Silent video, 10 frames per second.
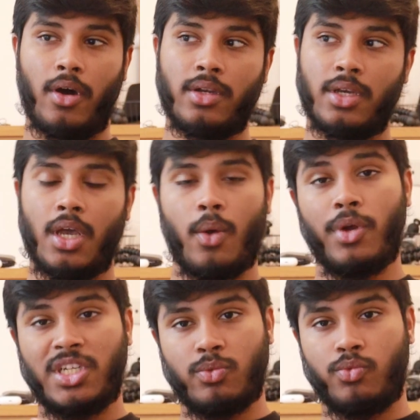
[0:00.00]
card,
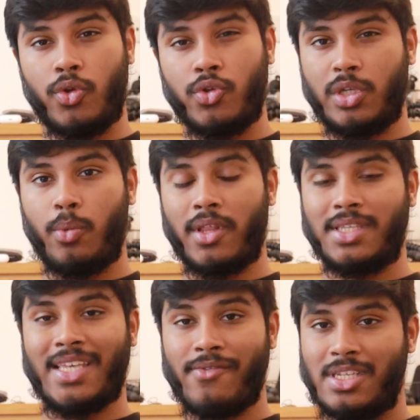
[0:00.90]
which is usually
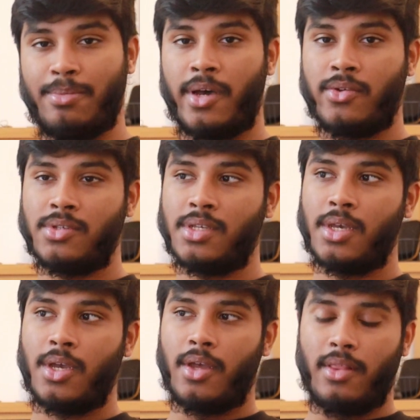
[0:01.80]
worth £70.
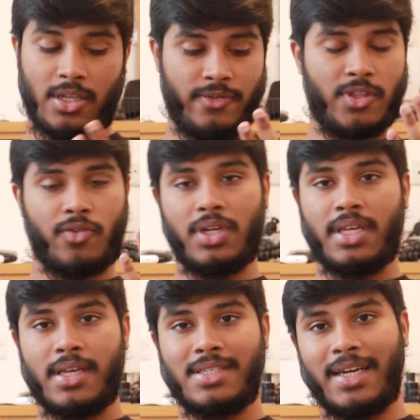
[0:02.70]
That's for 3
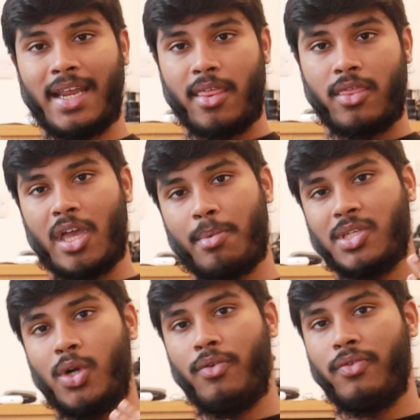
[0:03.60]
years, and I'm getting
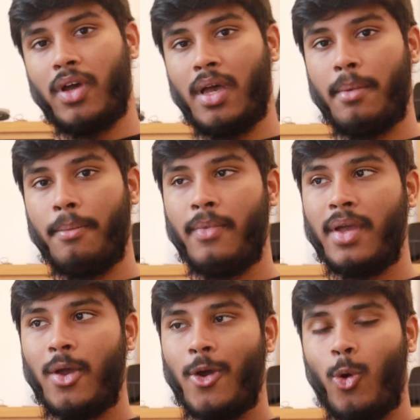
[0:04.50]
30% off
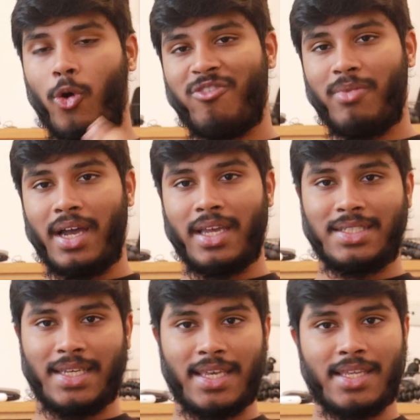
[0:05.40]
all of my
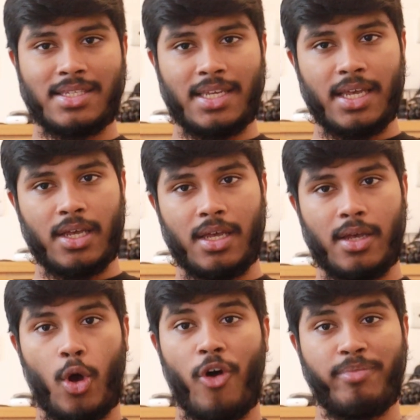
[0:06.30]
tickets
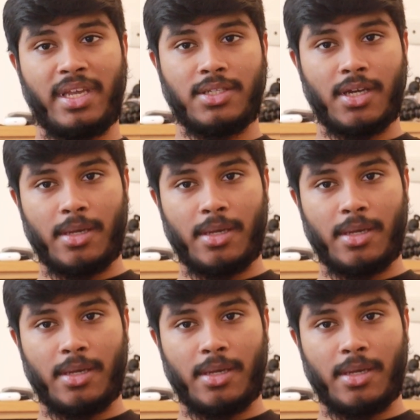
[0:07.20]
off peak